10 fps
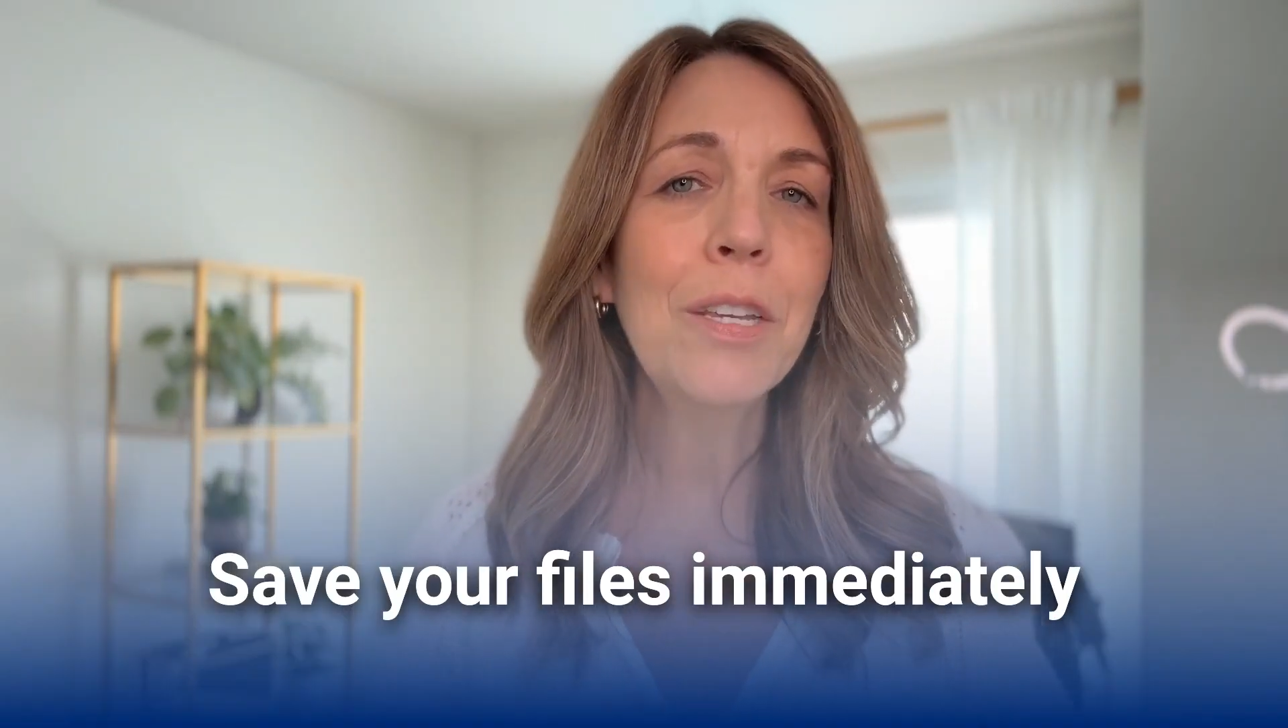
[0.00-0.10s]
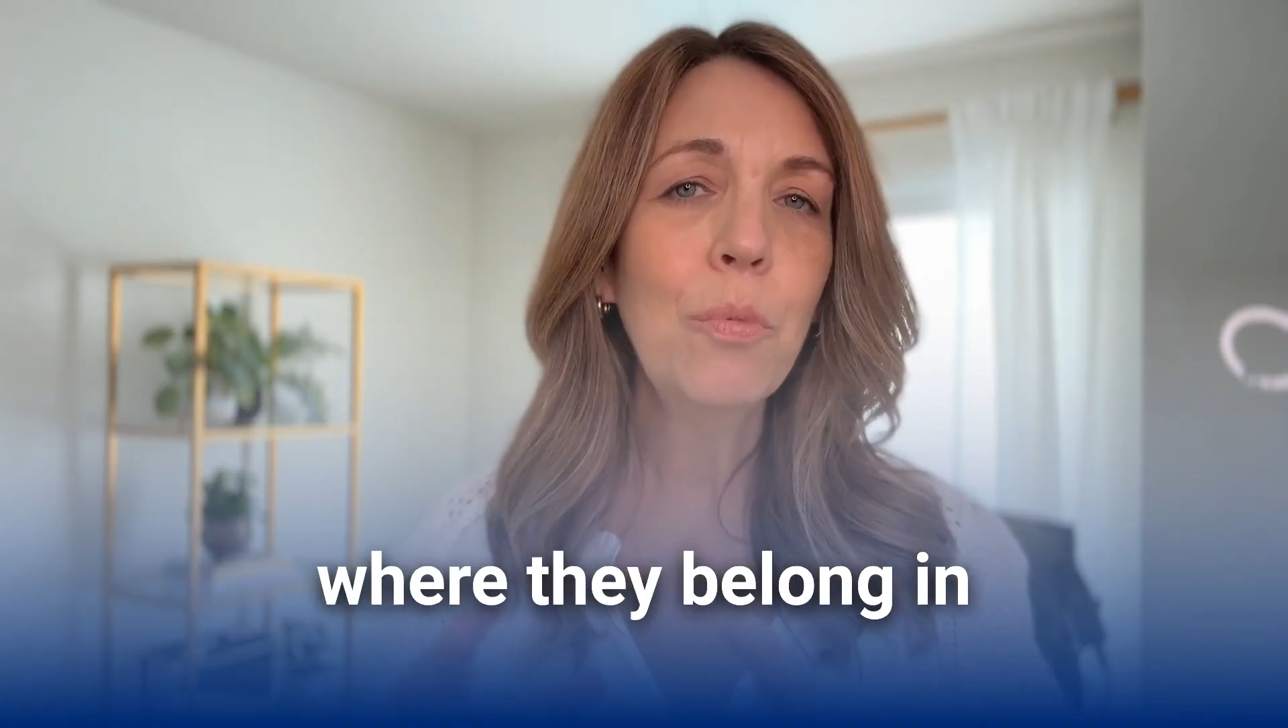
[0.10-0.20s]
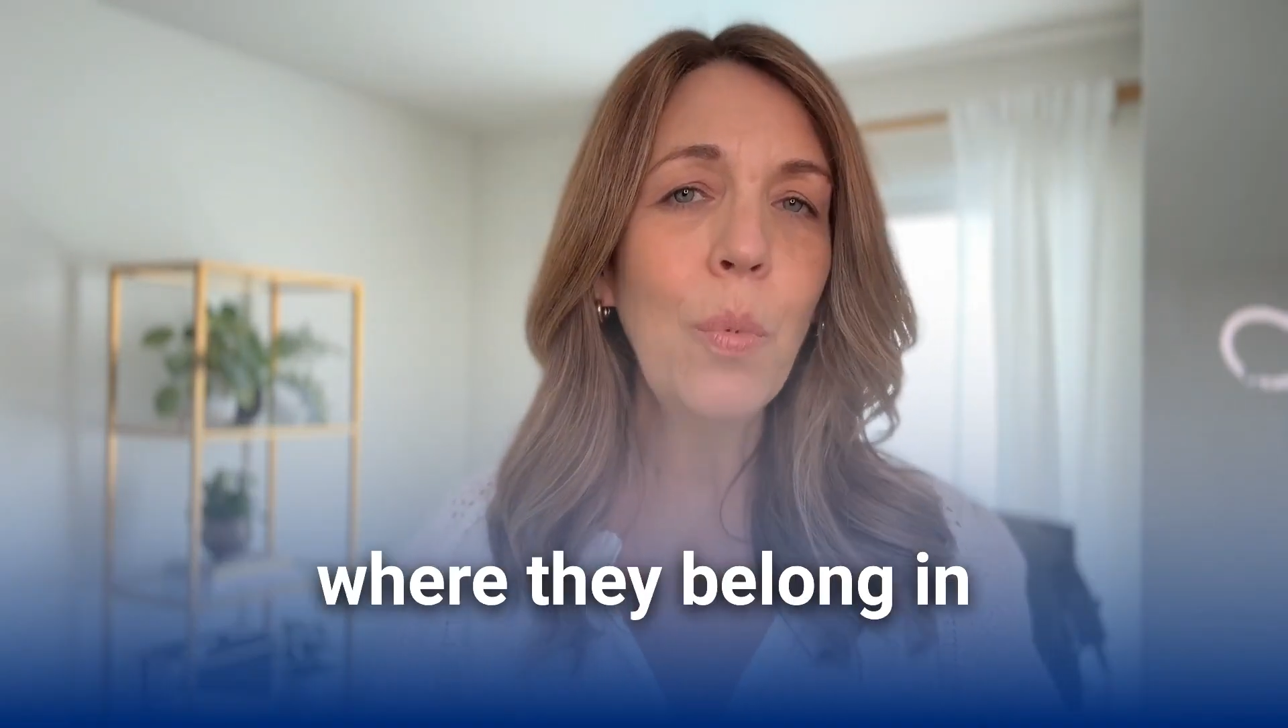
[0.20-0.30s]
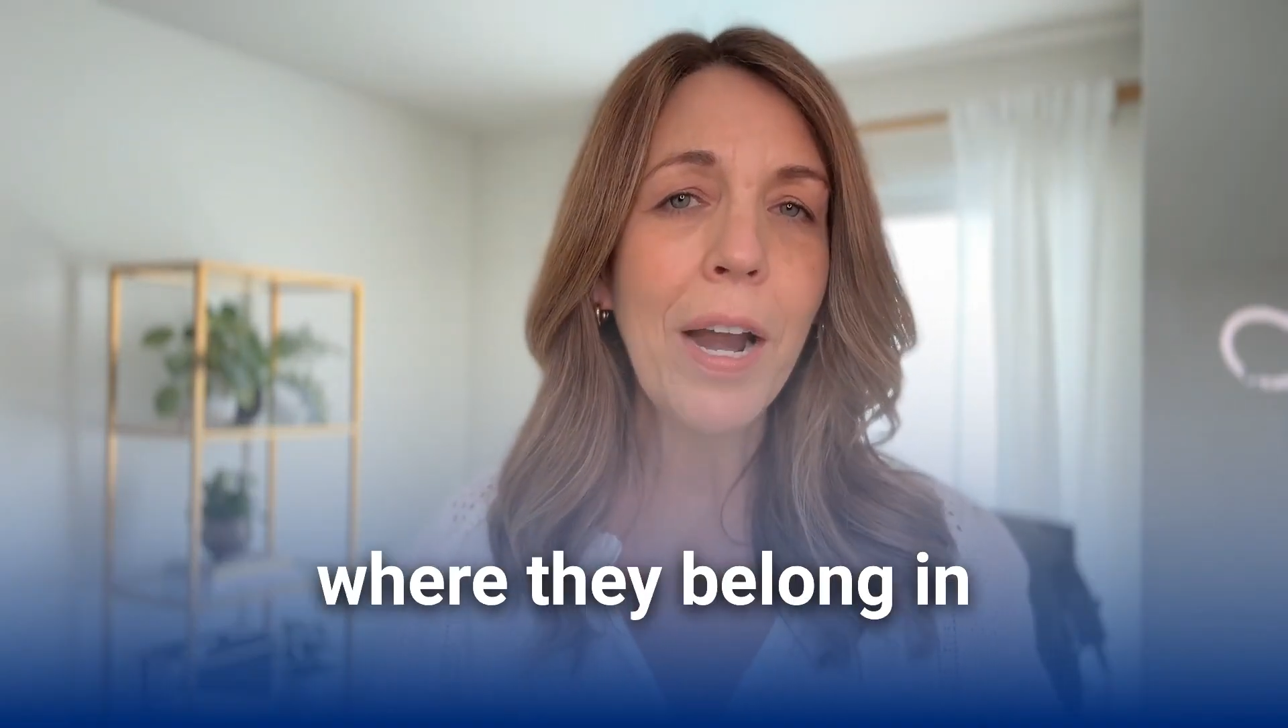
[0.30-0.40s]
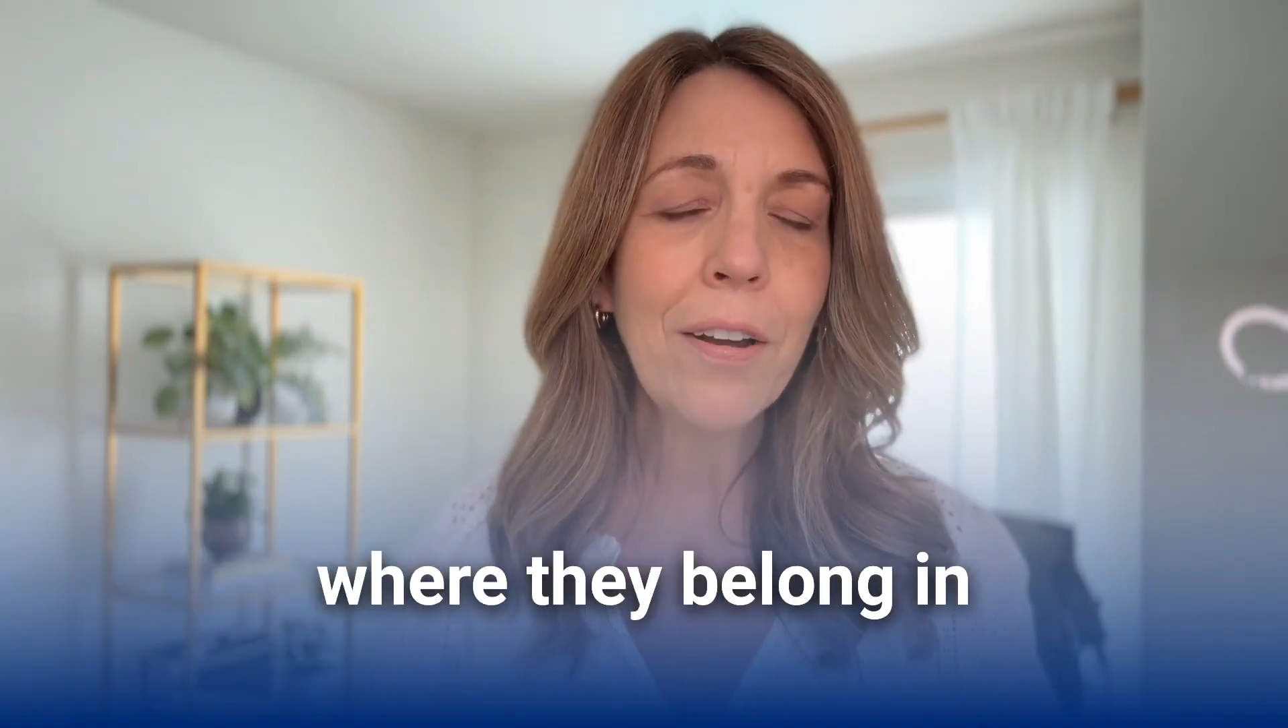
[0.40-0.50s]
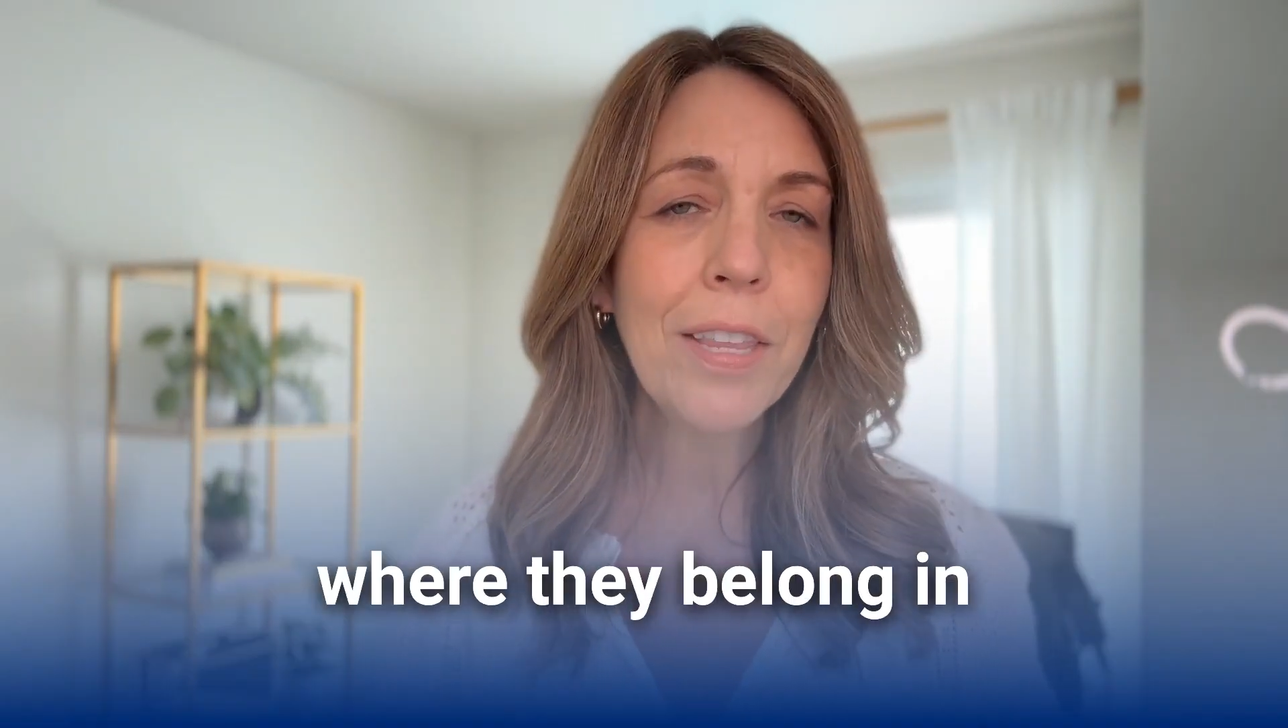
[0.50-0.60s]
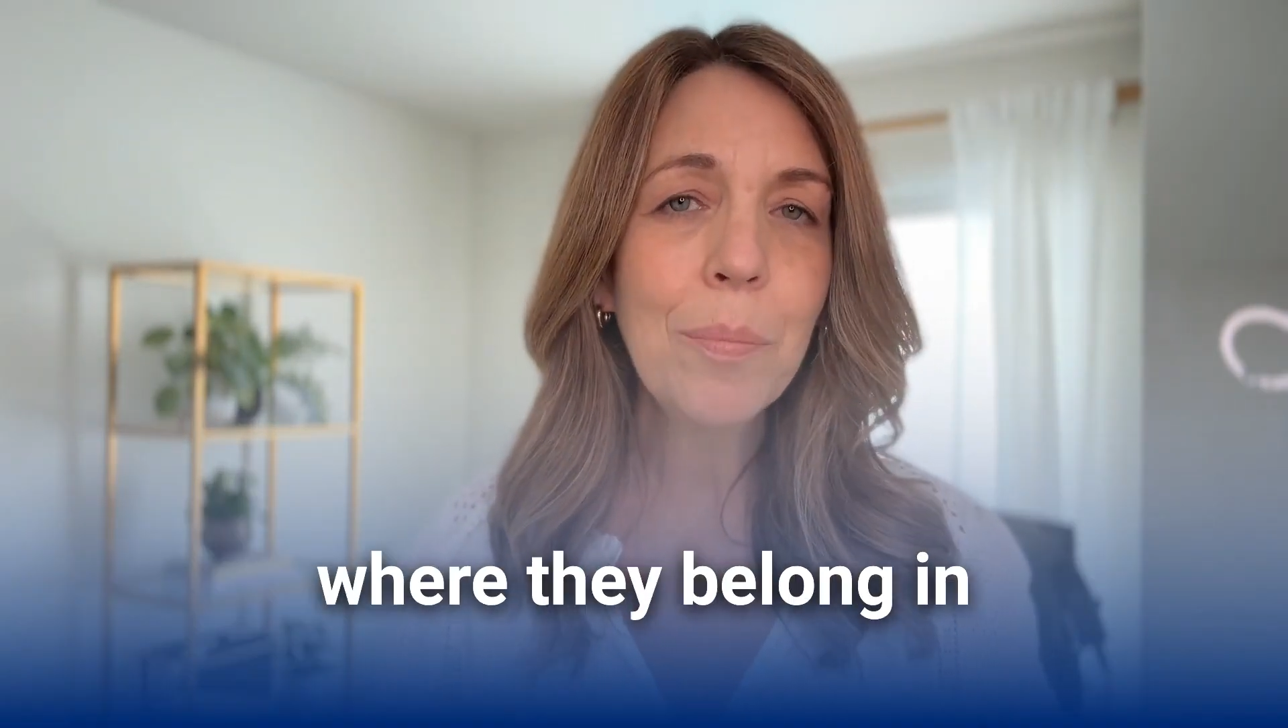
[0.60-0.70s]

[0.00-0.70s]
where they